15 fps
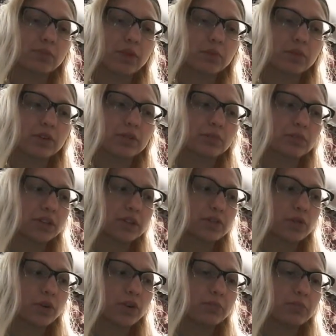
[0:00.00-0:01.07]
is probably going to be a
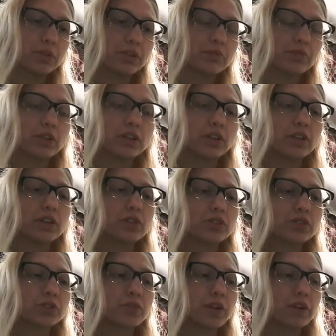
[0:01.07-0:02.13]
12-minute video.
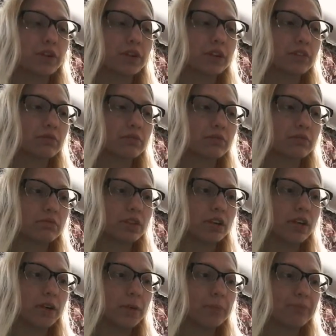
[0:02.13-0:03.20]
It's very
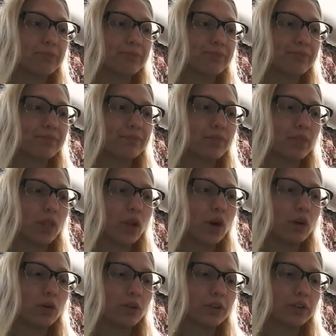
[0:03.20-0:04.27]

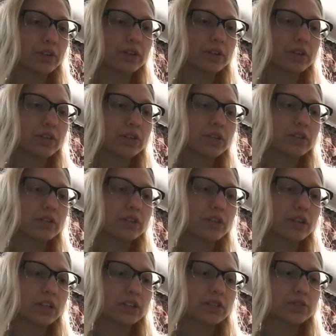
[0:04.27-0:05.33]
long
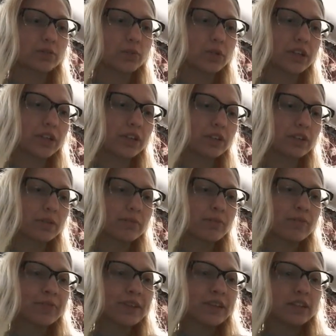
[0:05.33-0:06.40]
thing to read.
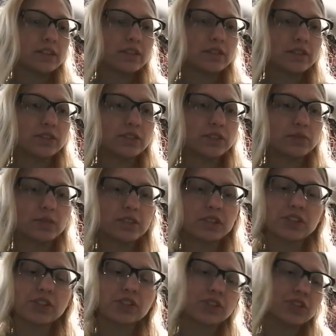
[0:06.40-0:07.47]
And so, but
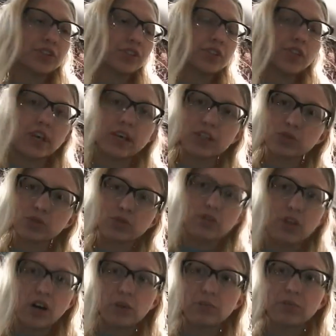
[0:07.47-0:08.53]
this is just the extra
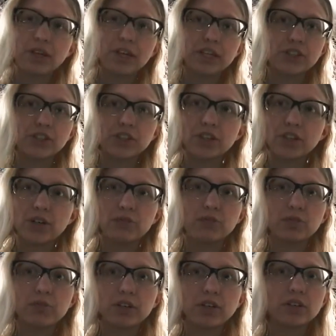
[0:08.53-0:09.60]
complication
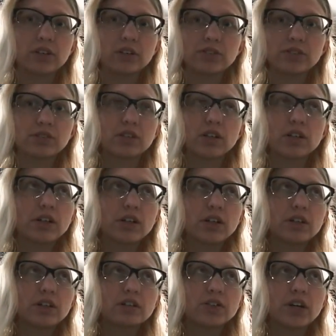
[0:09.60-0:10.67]
of it, because
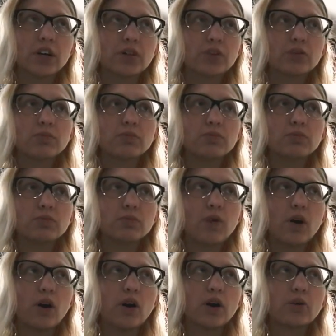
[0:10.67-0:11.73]
it's like you
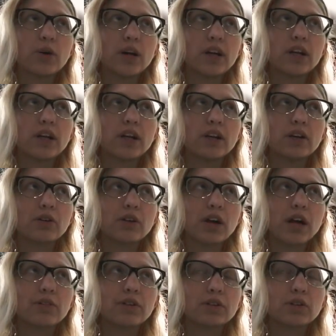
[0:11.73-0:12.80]
already are
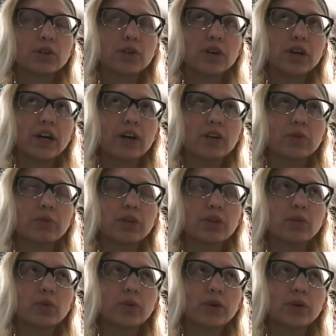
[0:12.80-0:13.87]
having to learn how to be
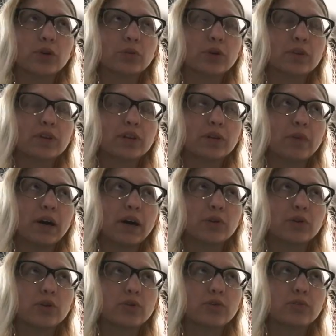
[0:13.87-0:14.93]
a lawyer within a
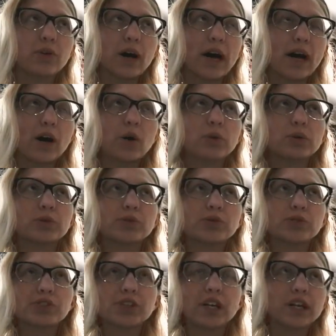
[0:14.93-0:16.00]
matter of
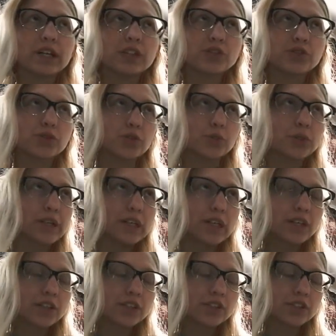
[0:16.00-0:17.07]
hours, days, or
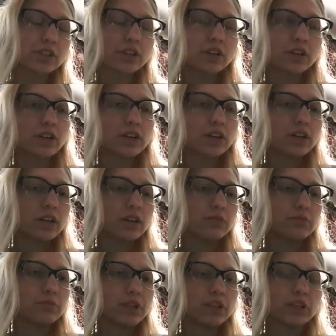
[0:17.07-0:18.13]
weeks,
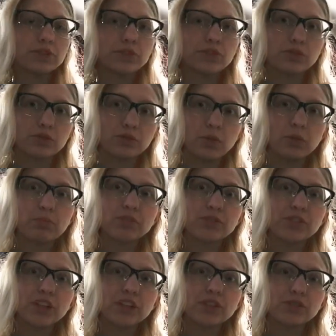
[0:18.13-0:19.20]
because you're
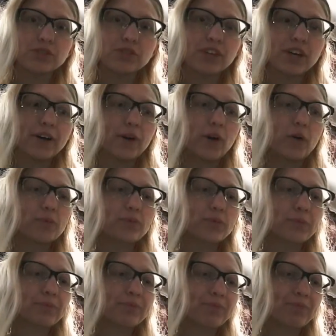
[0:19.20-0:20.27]
representing
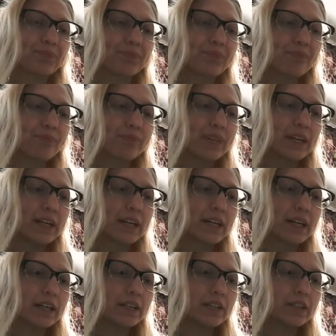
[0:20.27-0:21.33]
yourself,
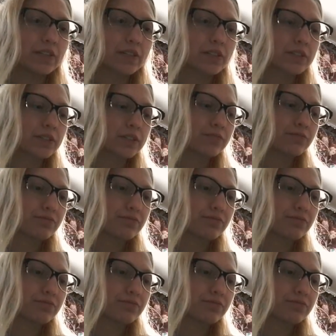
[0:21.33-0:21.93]
and